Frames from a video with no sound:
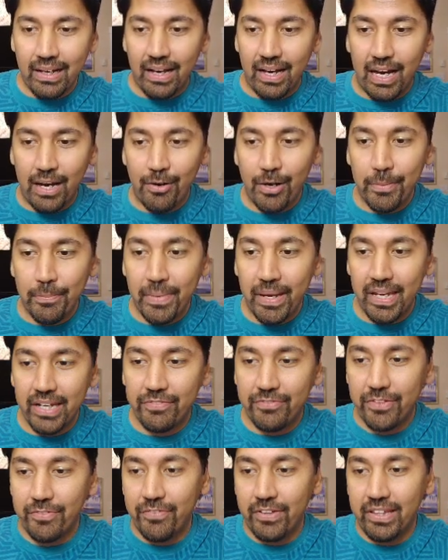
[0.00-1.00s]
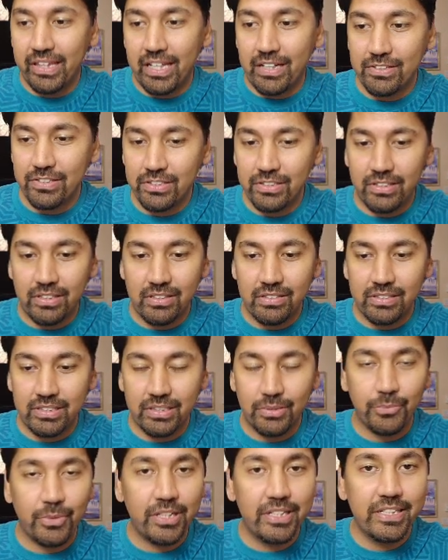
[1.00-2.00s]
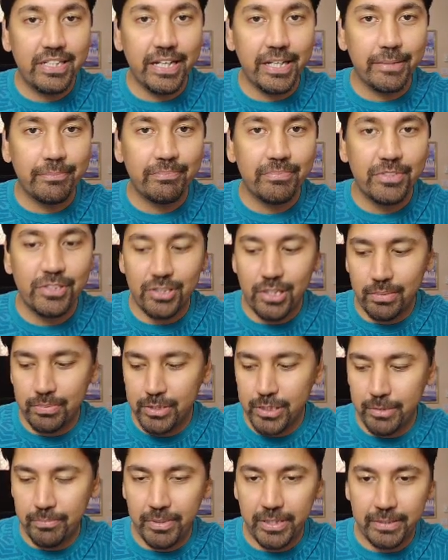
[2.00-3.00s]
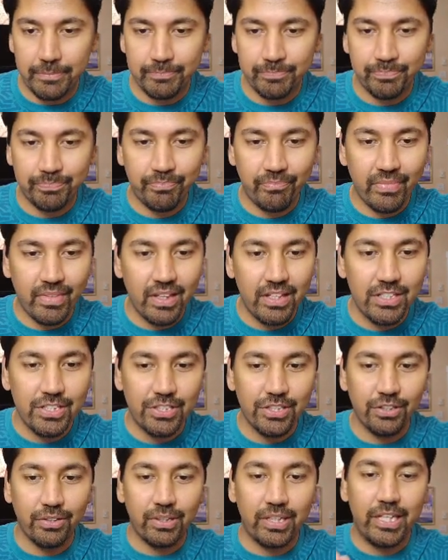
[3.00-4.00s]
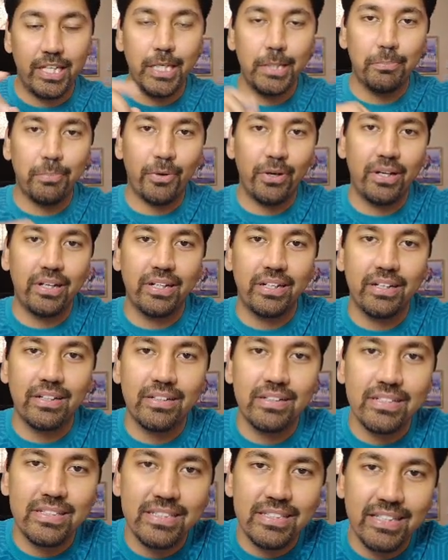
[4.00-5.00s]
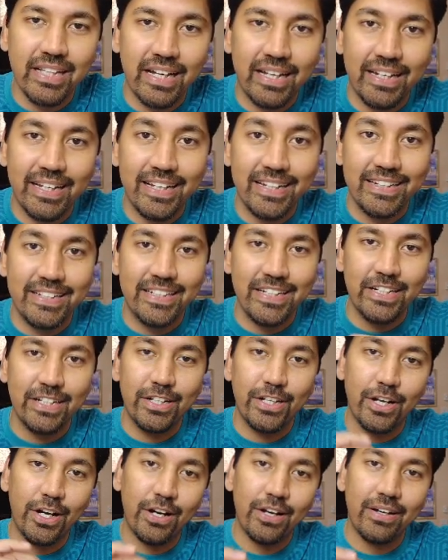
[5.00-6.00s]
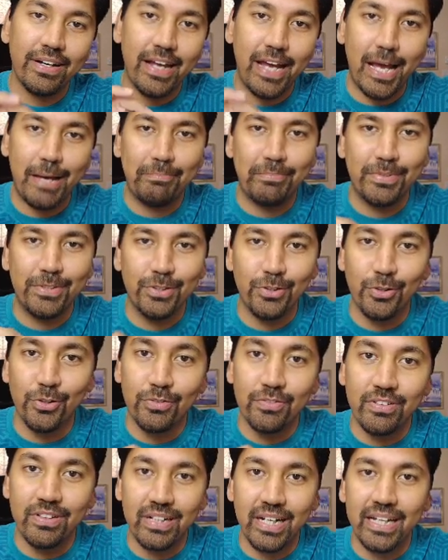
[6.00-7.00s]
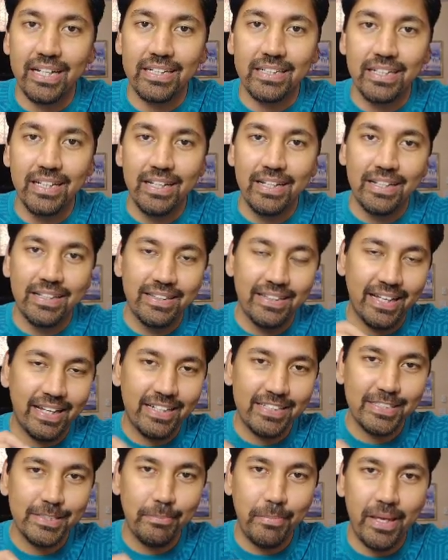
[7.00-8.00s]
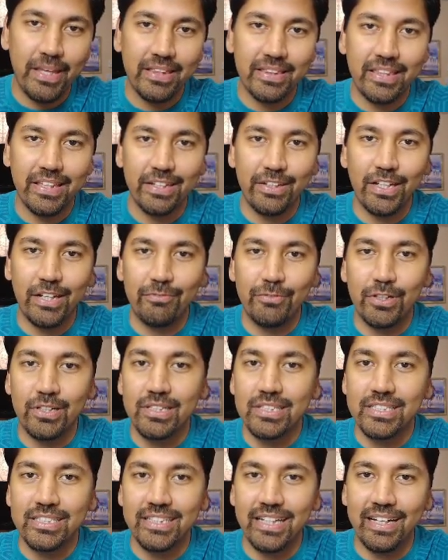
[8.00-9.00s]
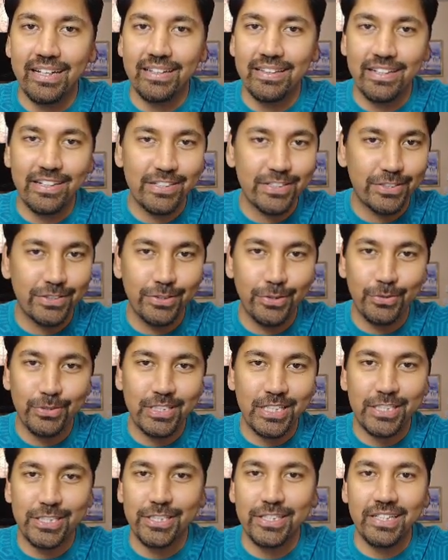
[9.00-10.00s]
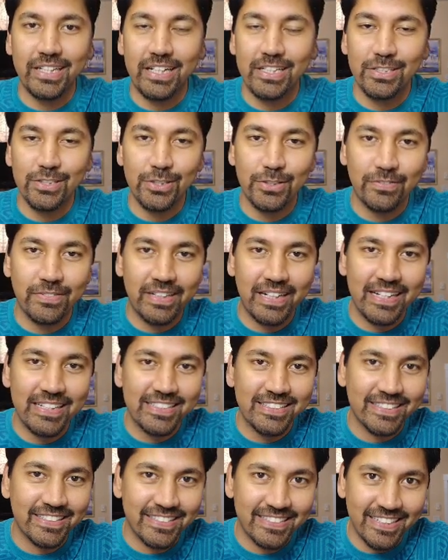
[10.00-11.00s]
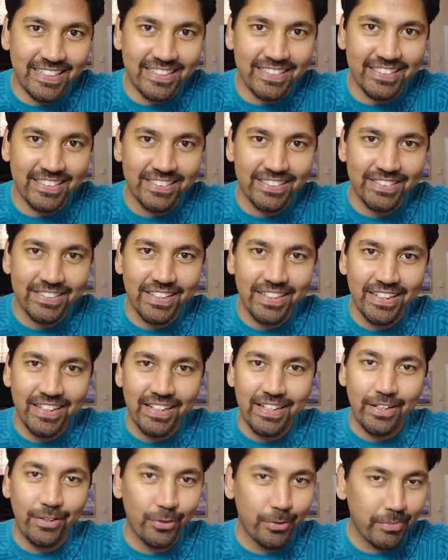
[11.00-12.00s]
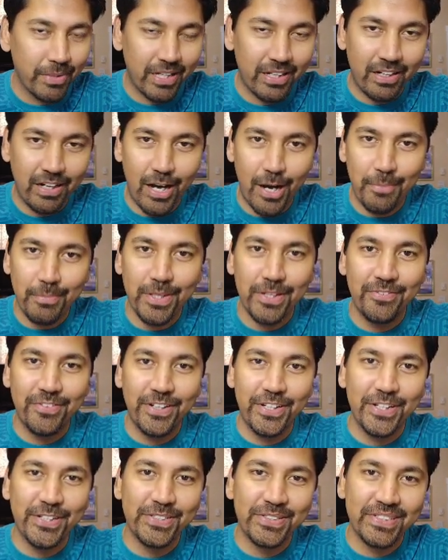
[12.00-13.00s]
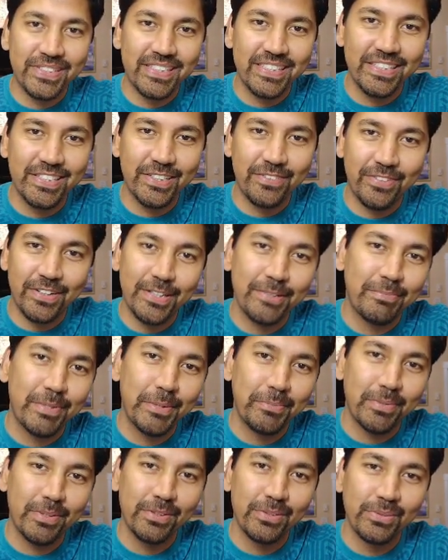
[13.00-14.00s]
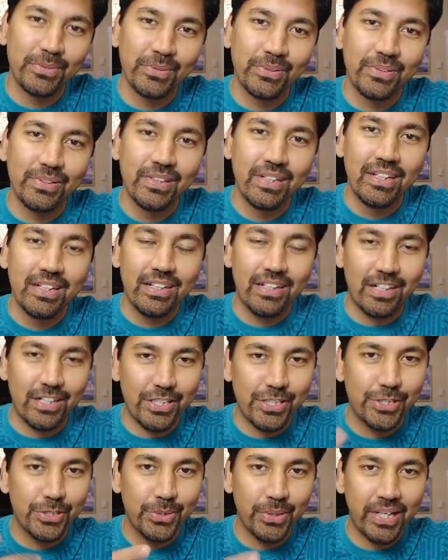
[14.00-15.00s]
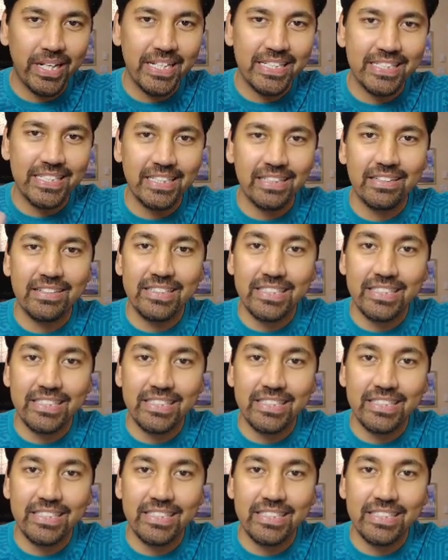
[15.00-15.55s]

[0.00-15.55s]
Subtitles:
How I made $15,000 in one day dropshipping. So key point here is that it did not happen overnight. That is the main thing you have to understand. There is no such thing as overnight success. No matter how many videos you see of other people who are showcasing their